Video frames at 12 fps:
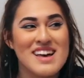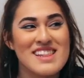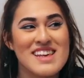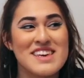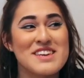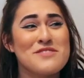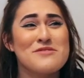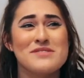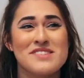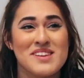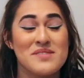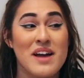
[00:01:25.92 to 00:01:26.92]
like you
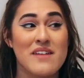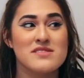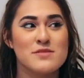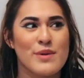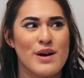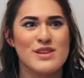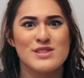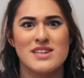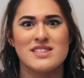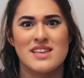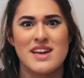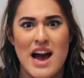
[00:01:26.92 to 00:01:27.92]
don't have to
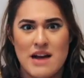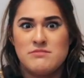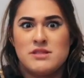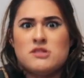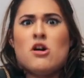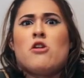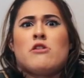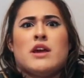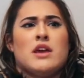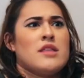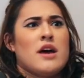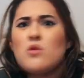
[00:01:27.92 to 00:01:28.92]
apologize. Like, I'm
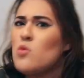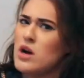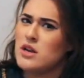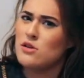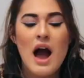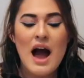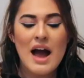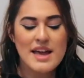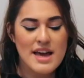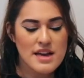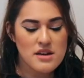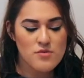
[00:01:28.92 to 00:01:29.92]
sorry. Like, what? I
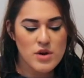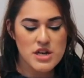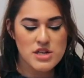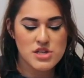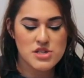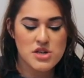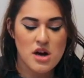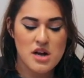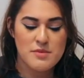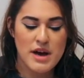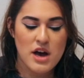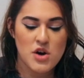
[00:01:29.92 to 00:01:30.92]
kind of wanted to just
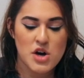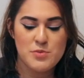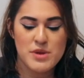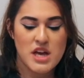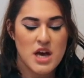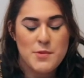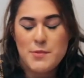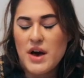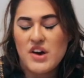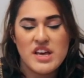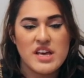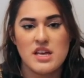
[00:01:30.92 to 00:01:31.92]
talk about opening up
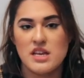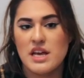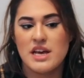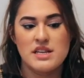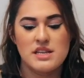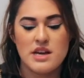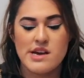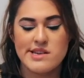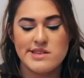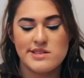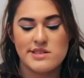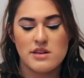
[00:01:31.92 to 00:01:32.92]
about it
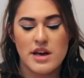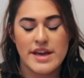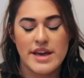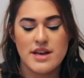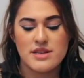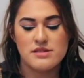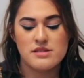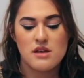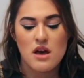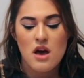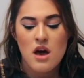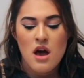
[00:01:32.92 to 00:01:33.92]
and I guess
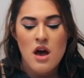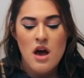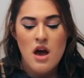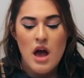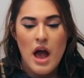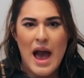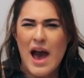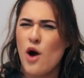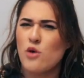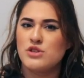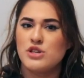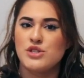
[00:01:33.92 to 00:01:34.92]

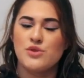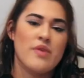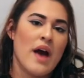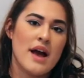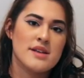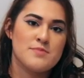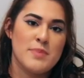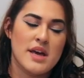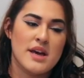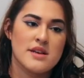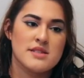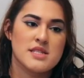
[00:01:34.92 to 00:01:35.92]
how to do that,
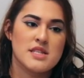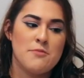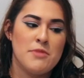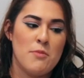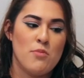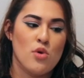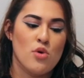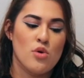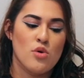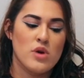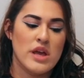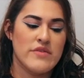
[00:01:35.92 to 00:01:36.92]
because some
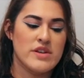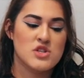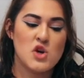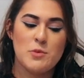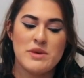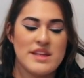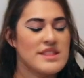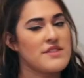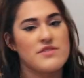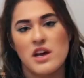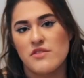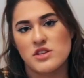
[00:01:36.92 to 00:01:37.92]
people even told me that
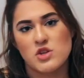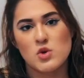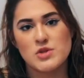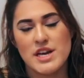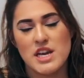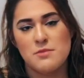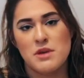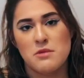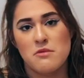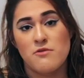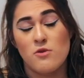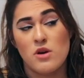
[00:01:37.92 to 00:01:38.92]
they've never told anybody
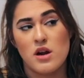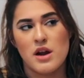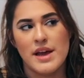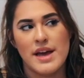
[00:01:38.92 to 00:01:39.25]
before,